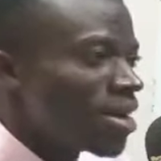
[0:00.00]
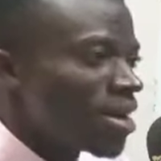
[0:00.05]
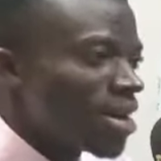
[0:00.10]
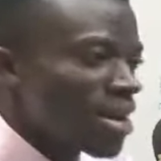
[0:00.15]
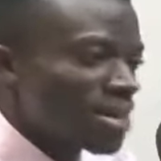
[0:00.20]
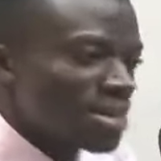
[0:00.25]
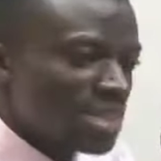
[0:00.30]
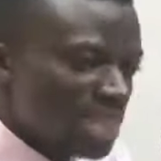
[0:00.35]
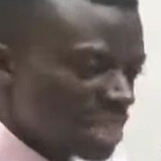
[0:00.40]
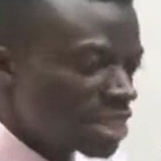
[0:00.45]

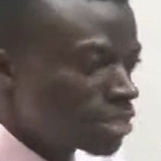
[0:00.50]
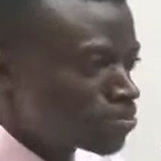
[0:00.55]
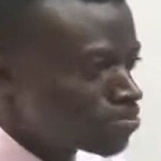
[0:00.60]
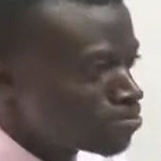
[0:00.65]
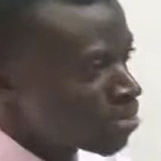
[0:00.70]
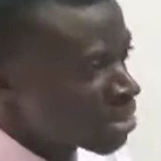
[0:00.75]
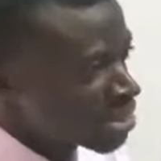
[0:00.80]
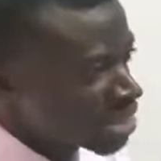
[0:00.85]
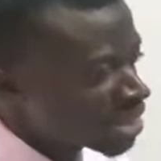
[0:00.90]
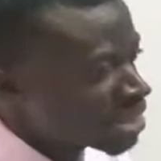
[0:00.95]
And such
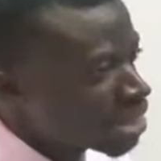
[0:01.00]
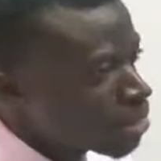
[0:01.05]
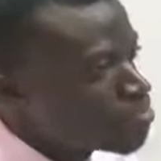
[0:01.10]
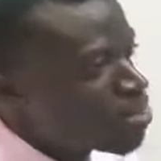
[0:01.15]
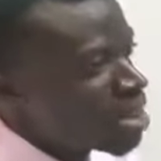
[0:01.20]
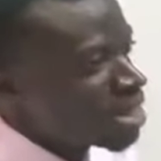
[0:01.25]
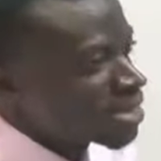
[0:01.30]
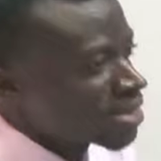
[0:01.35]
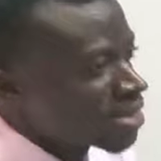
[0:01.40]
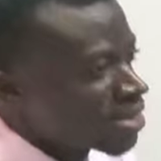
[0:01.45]
a
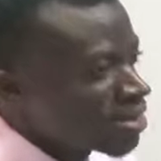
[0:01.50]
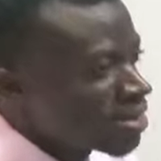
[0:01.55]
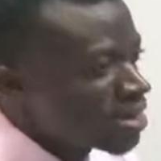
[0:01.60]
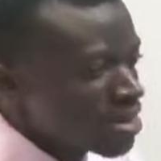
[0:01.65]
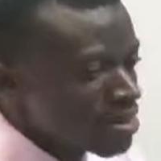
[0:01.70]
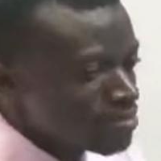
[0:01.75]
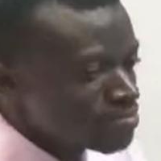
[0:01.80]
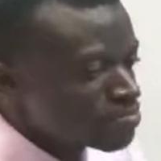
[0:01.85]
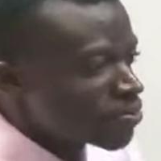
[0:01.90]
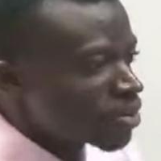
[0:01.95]
person,
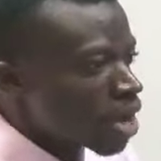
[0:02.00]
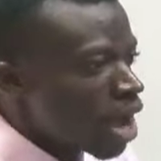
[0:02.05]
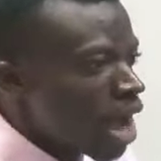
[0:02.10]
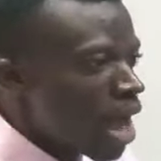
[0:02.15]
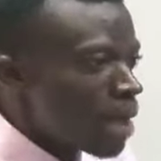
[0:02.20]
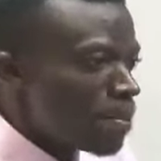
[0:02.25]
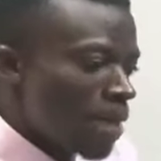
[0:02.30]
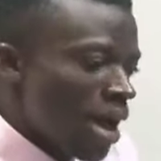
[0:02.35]
she's